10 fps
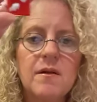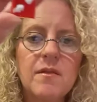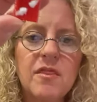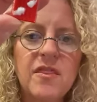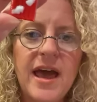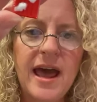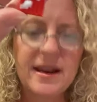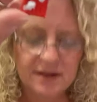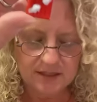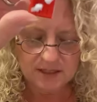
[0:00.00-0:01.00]
that
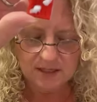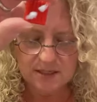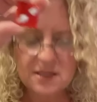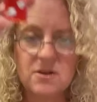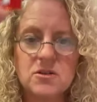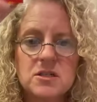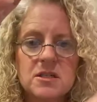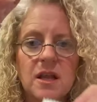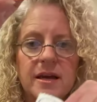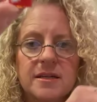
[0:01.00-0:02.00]
is considered
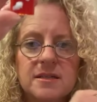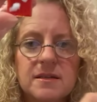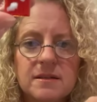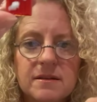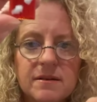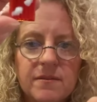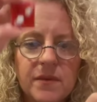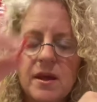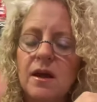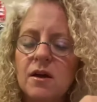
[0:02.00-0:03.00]
slight.
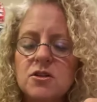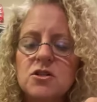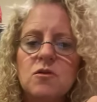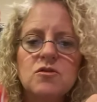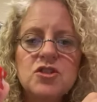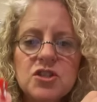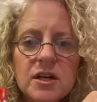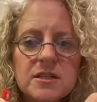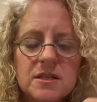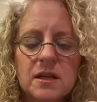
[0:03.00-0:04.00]
So
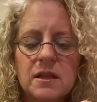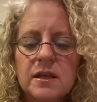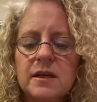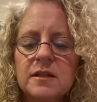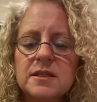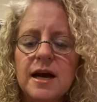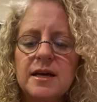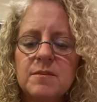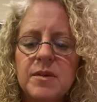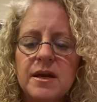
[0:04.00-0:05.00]
just a little
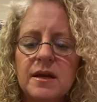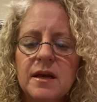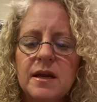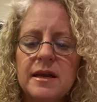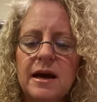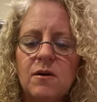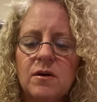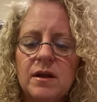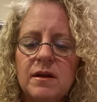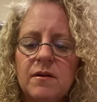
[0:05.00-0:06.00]
tiny bit. Now,
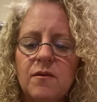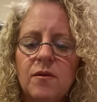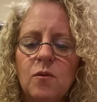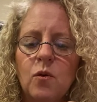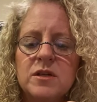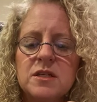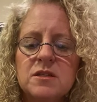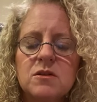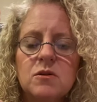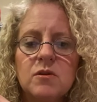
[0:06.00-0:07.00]
once it's
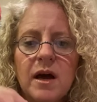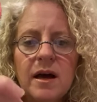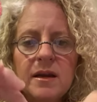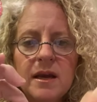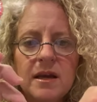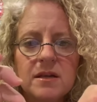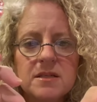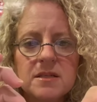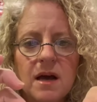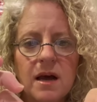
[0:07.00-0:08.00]
glued on and
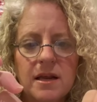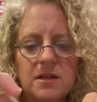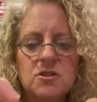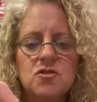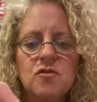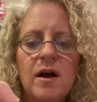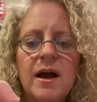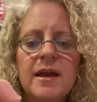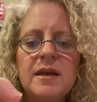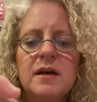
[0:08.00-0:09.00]
it's
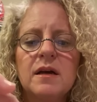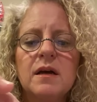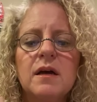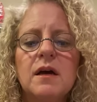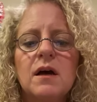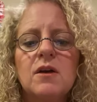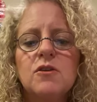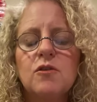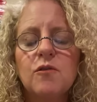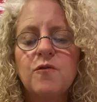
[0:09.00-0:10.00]
dry,
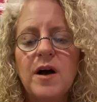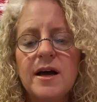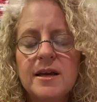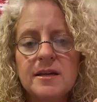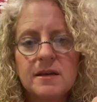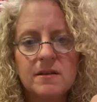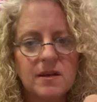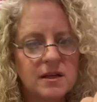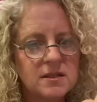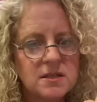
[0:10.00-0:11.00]
you'll find that
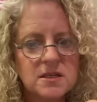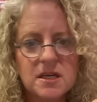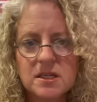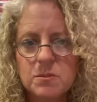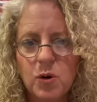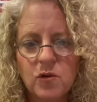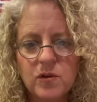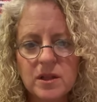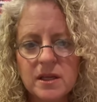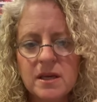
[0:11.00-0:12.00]
it sticks
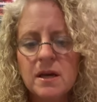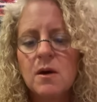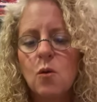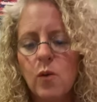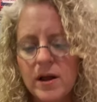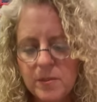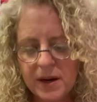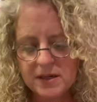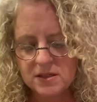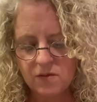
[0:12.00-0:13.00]
perfectly. Weld
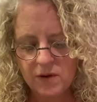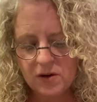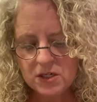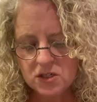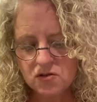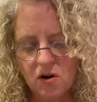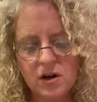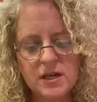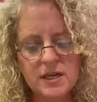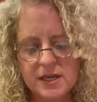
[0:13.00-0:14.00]
bond is a very strong
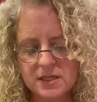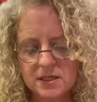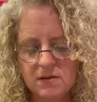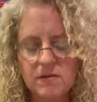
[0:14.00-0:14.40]
adhesive.